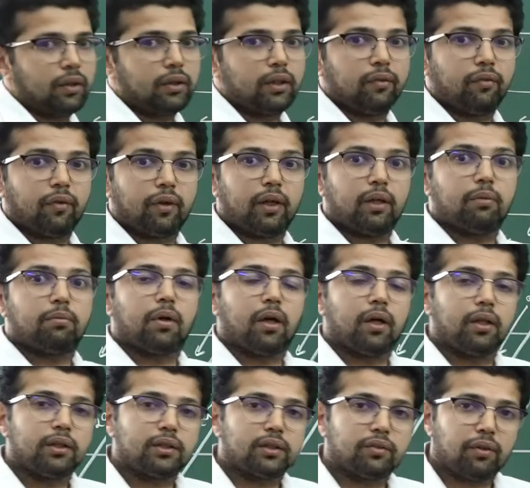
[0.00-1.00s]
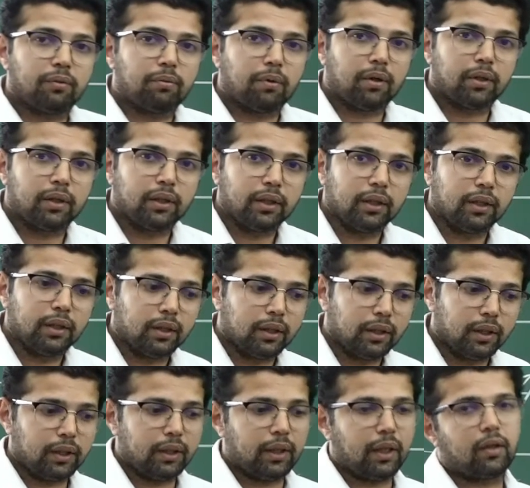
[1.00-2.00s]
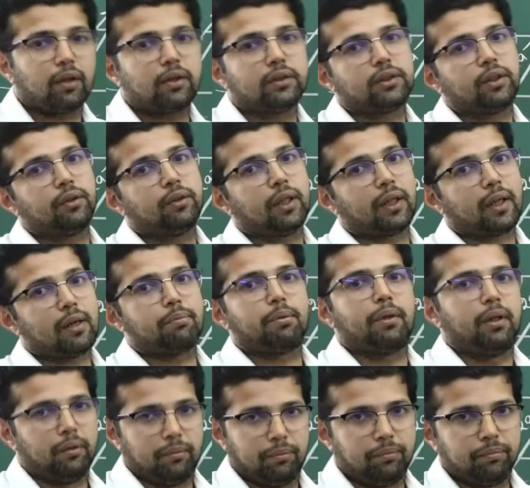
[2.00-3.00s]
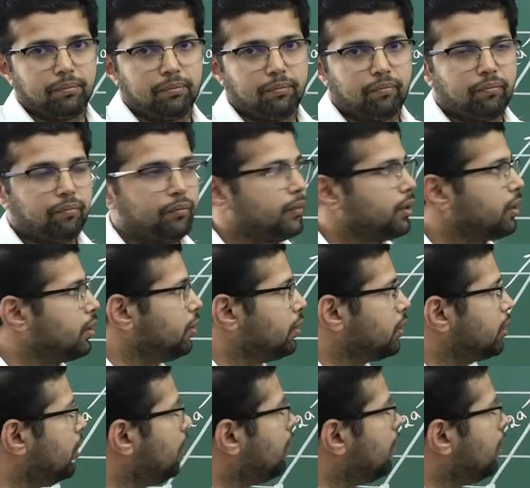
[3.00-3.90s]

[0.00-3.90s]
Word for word: on different points of a body, they constitute a couple, okay,